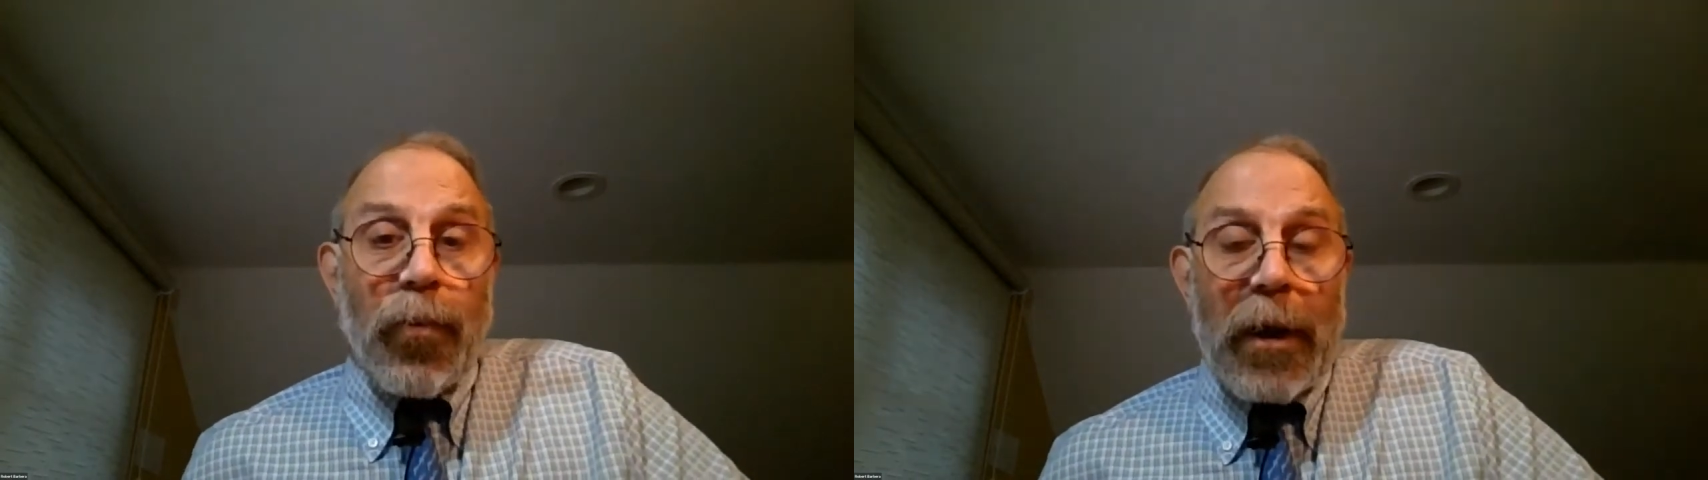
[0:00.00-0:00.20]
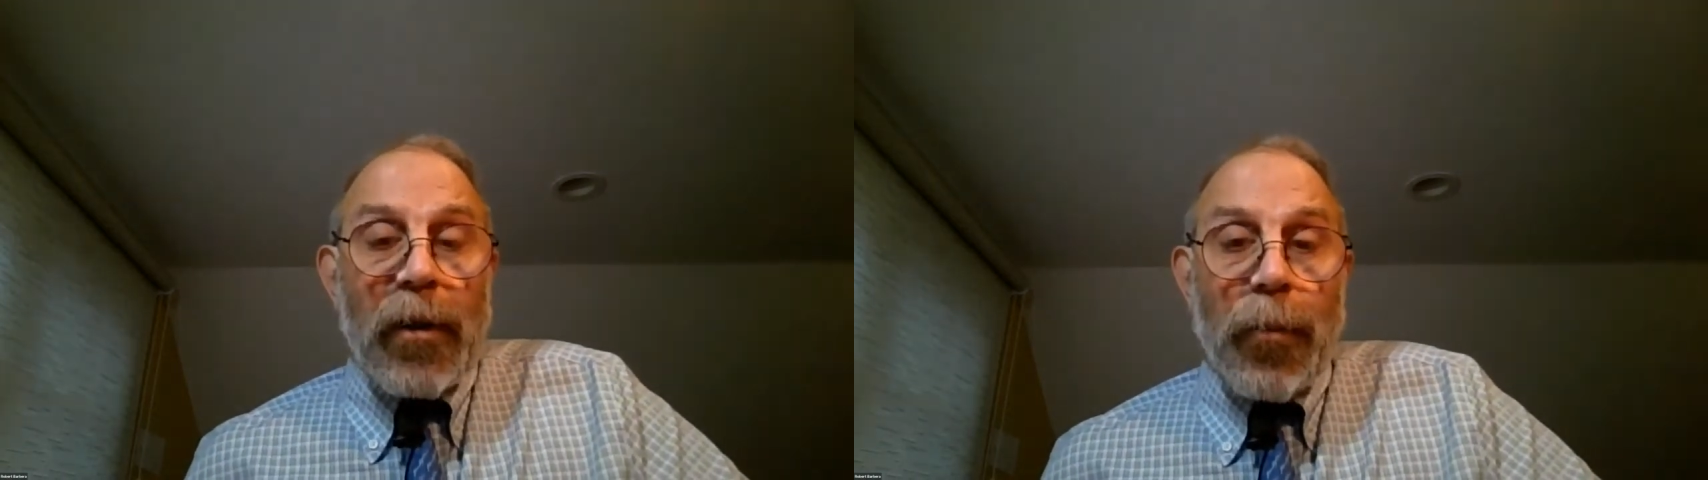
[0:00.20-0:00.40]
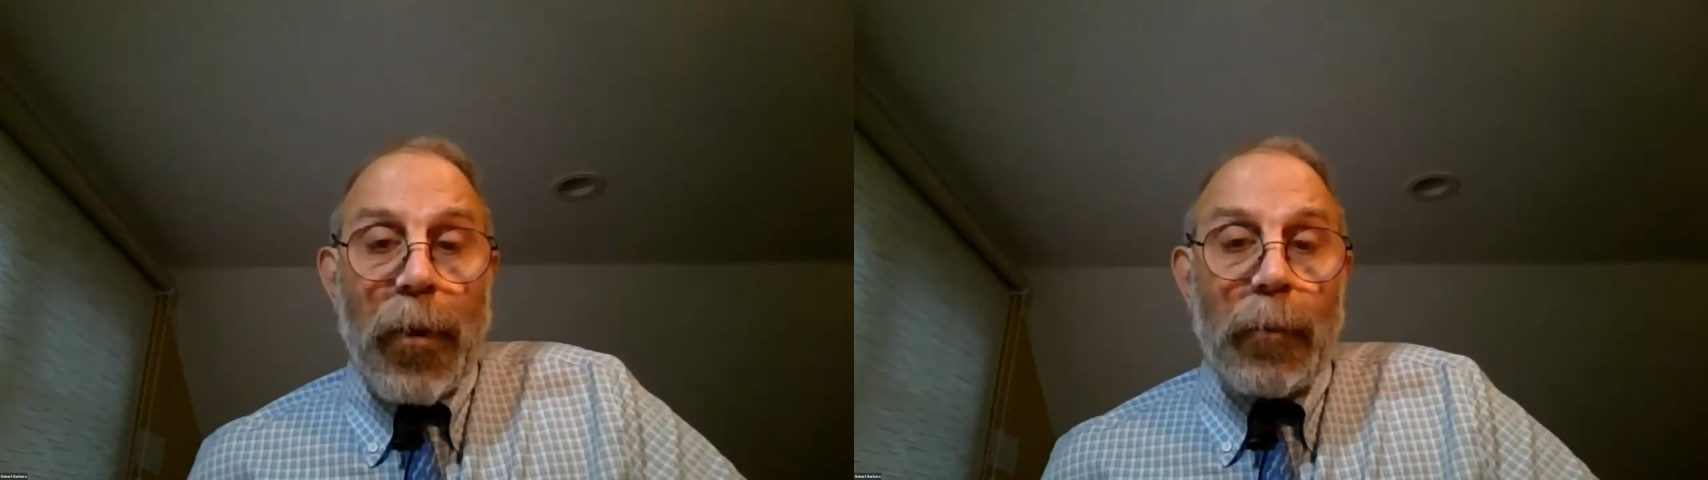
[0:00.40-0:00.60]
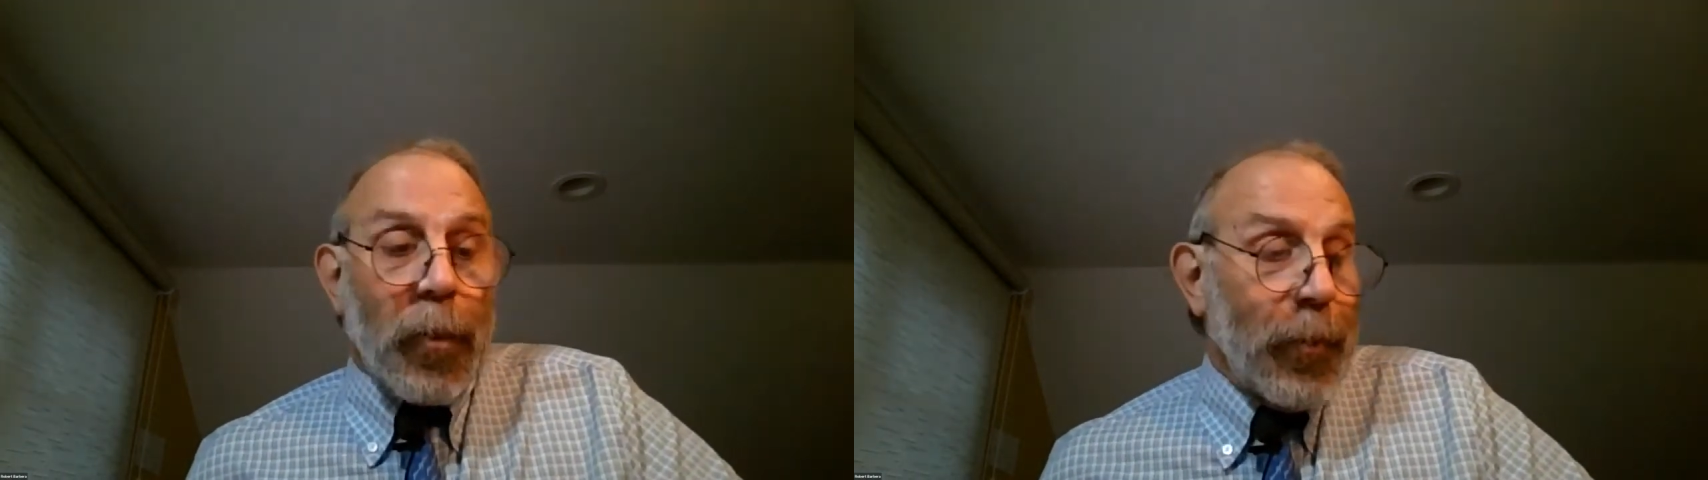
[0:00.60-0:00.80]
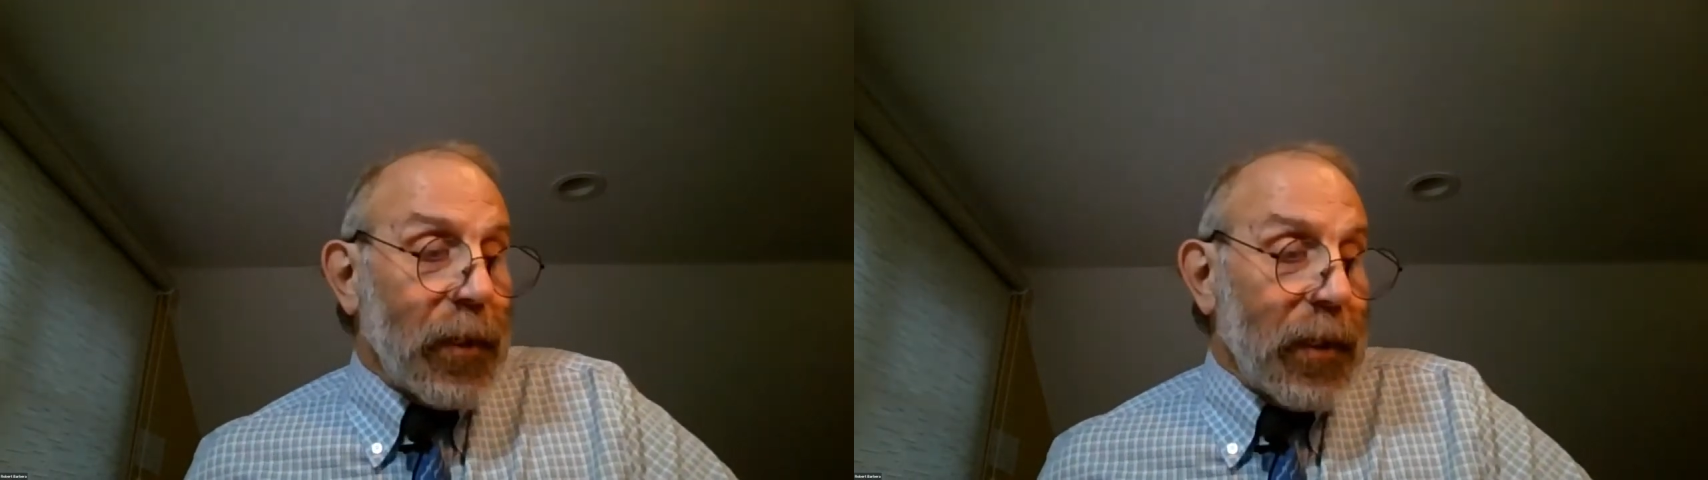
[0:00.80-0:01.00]
price
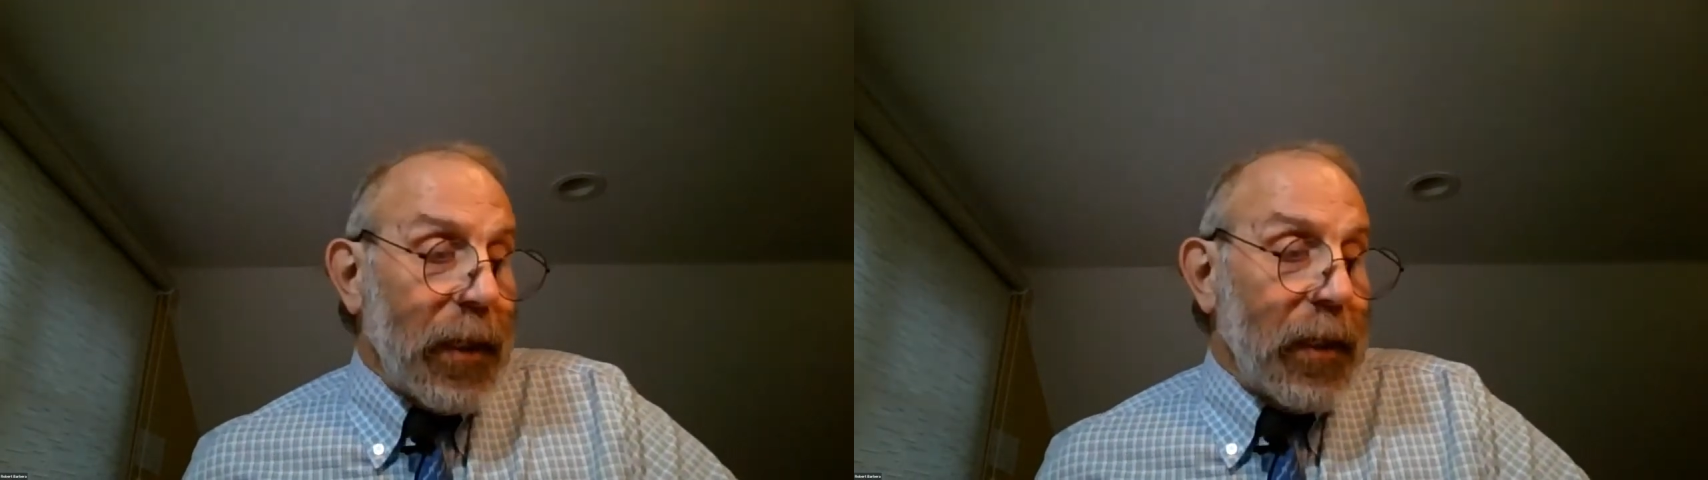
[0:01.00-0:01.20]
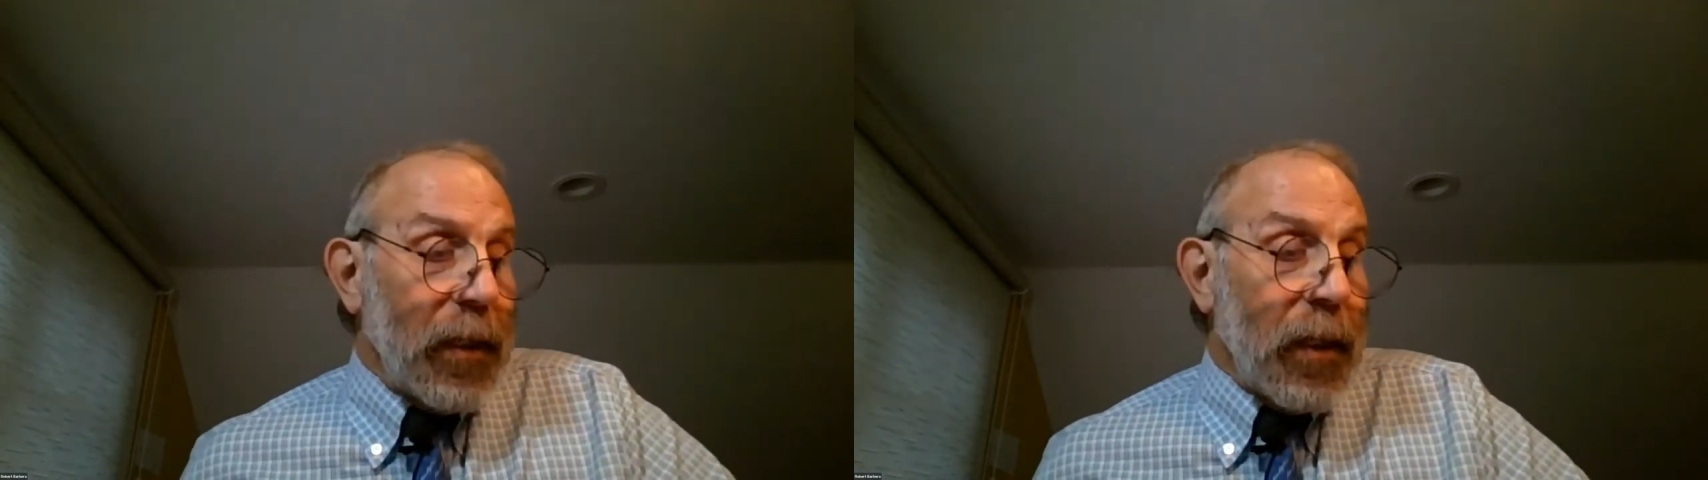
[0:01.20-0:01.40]
problem in the late